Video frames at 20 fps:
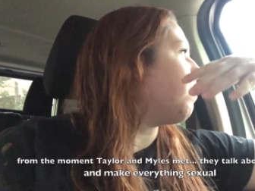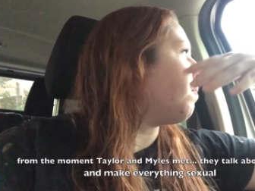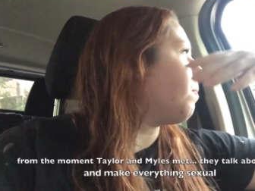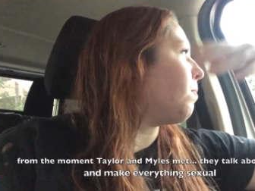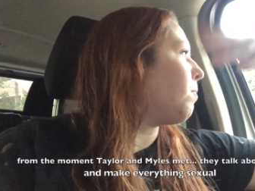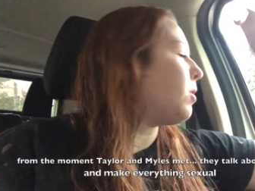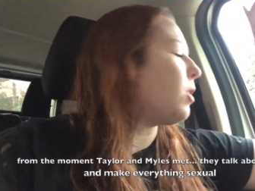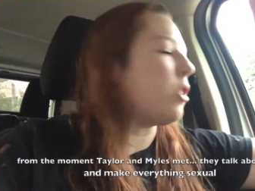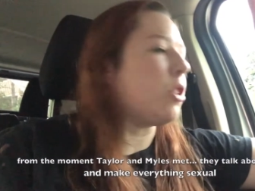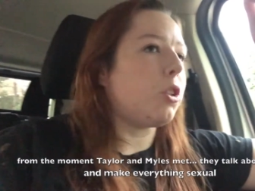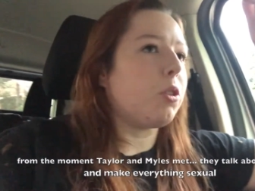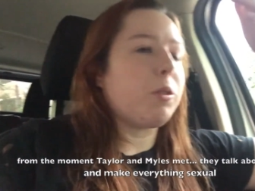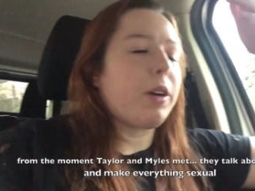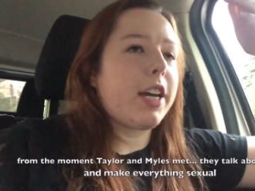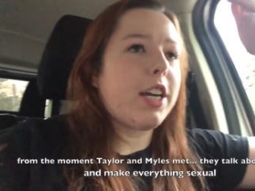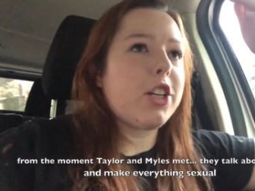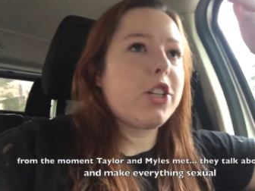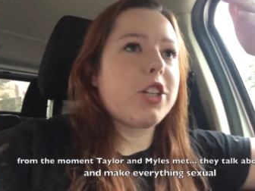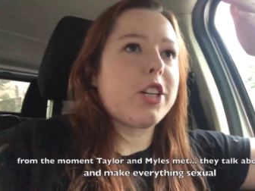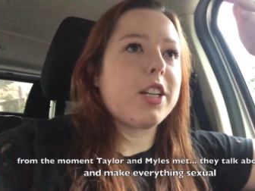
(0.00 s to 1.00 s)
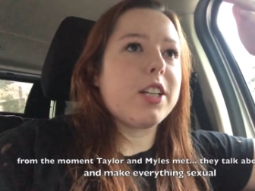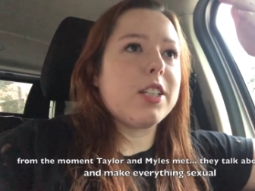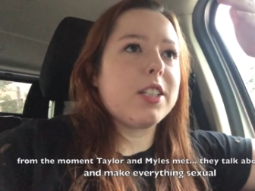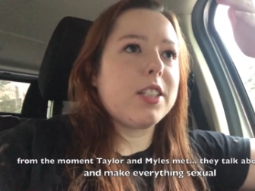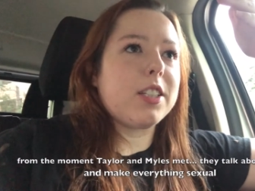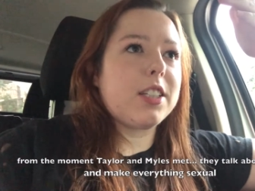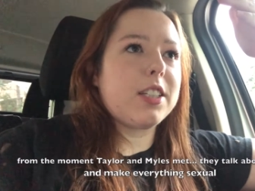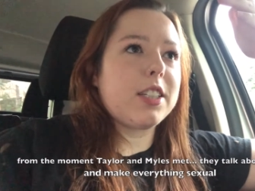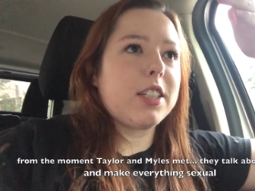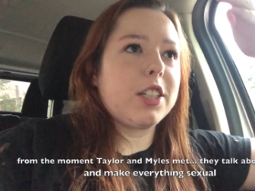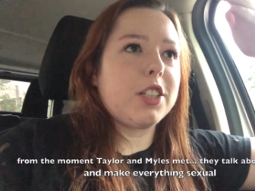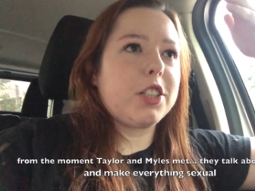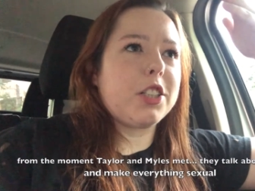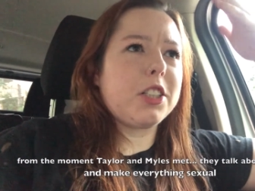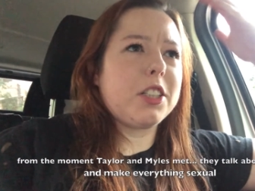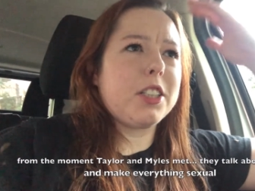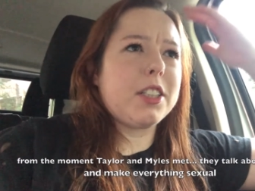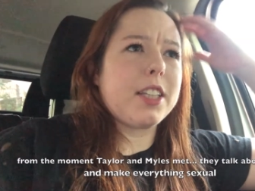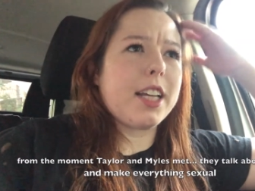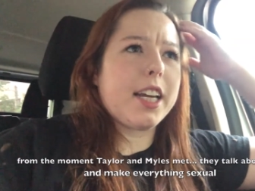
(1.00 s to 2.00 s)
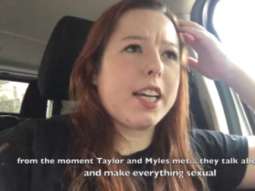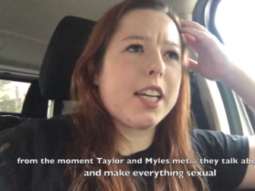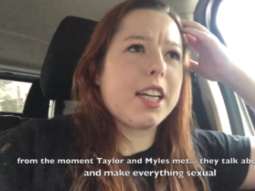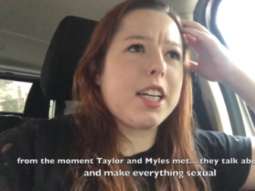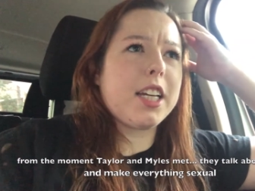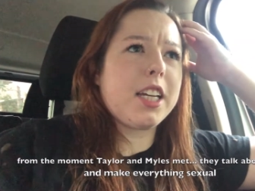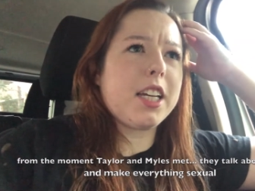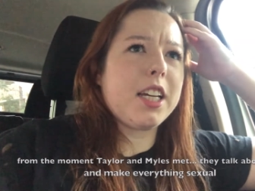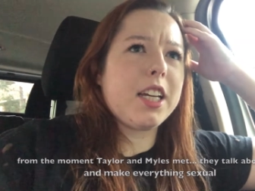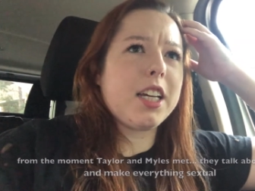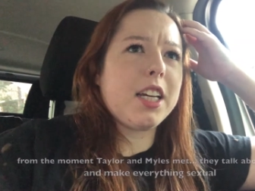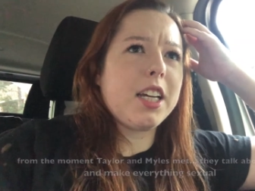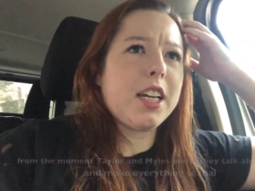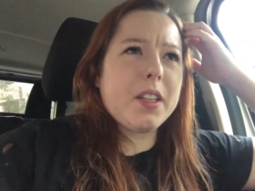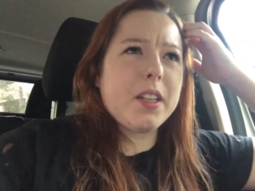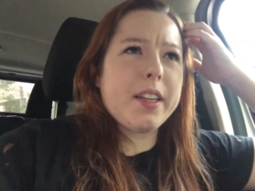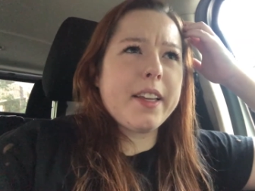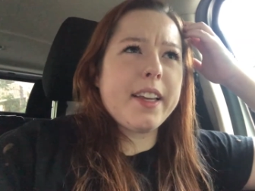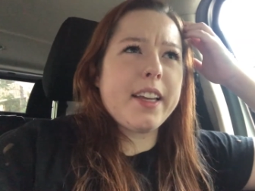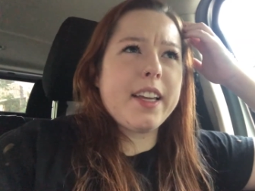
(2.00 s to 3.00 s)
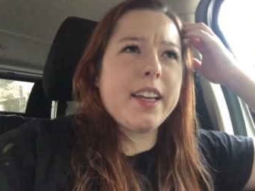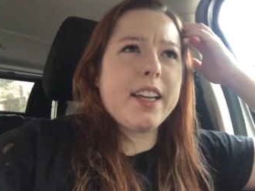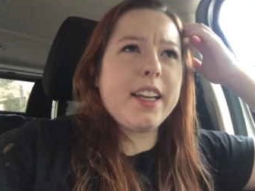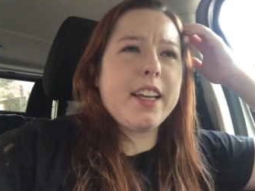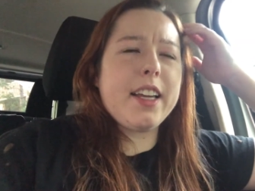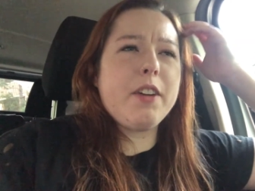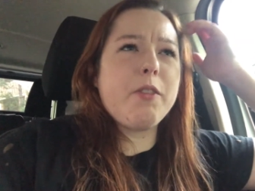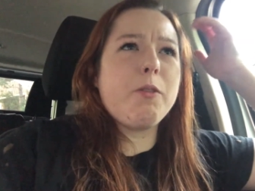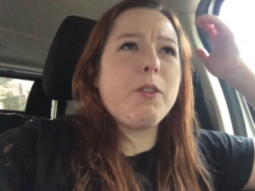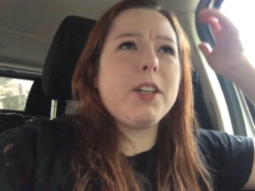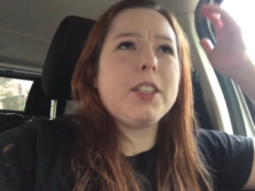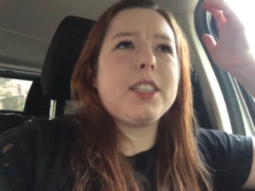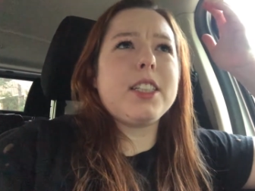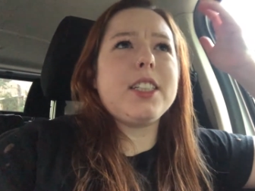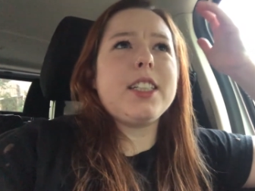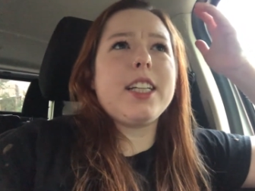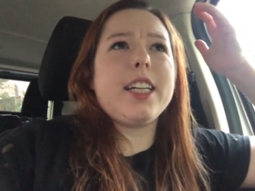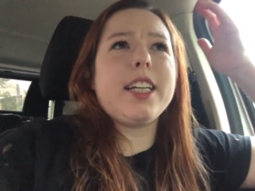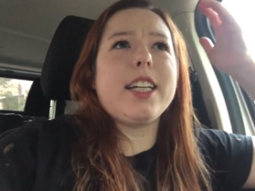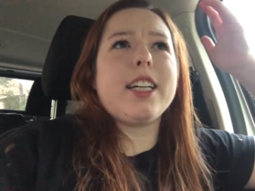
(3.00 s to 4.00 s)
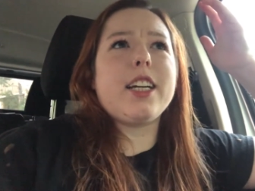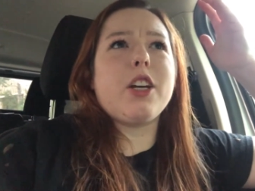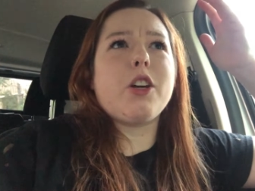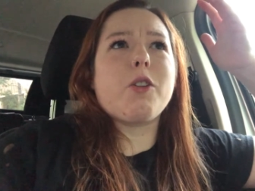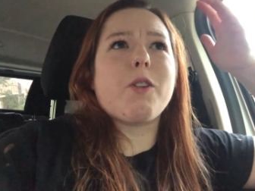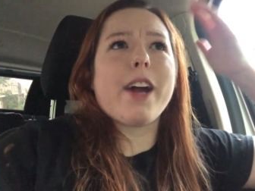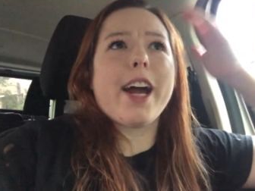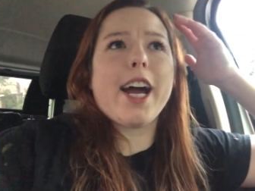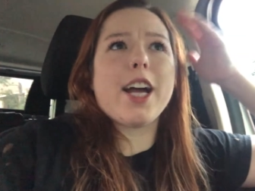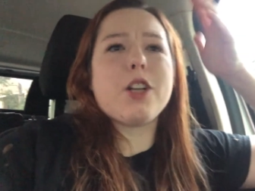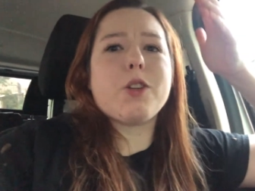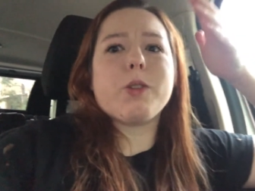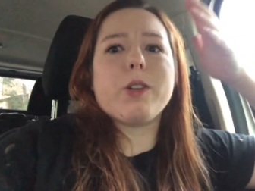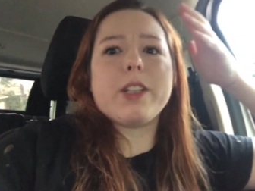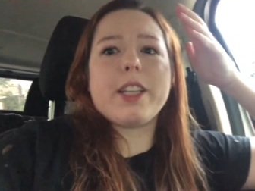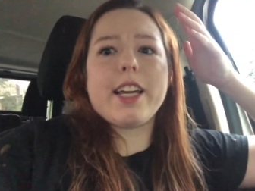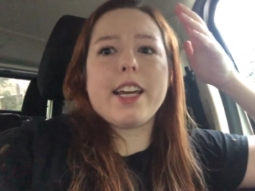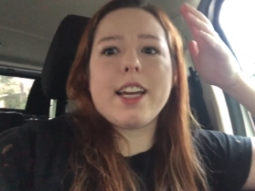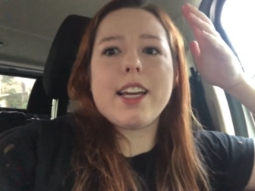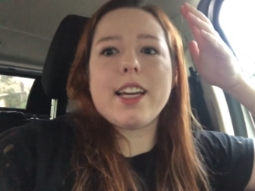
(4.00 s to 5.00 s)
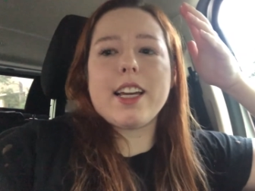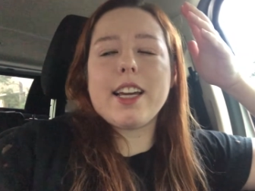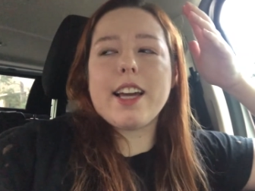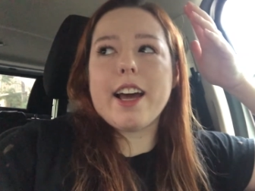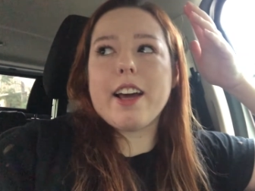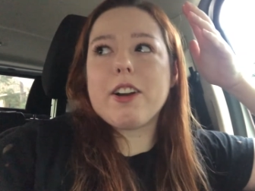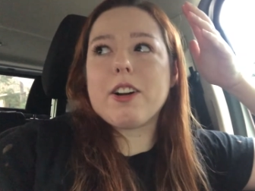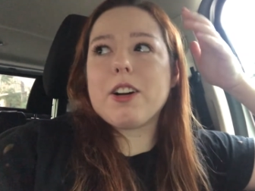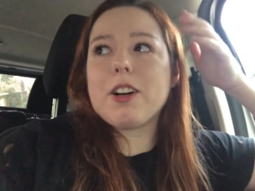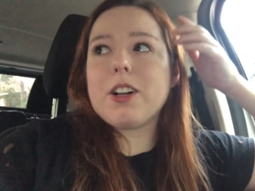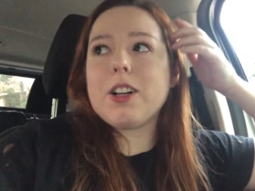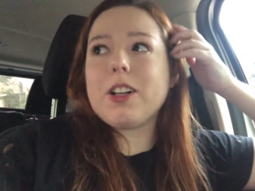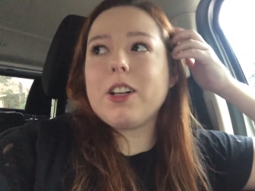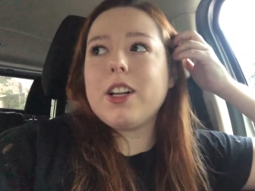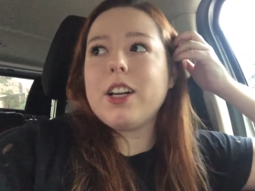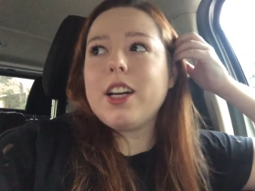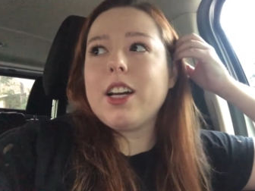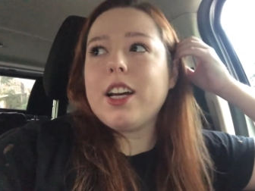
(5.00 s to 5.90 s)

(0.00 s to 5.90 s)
situations, it's just like it wasn't like a gradual thing at all.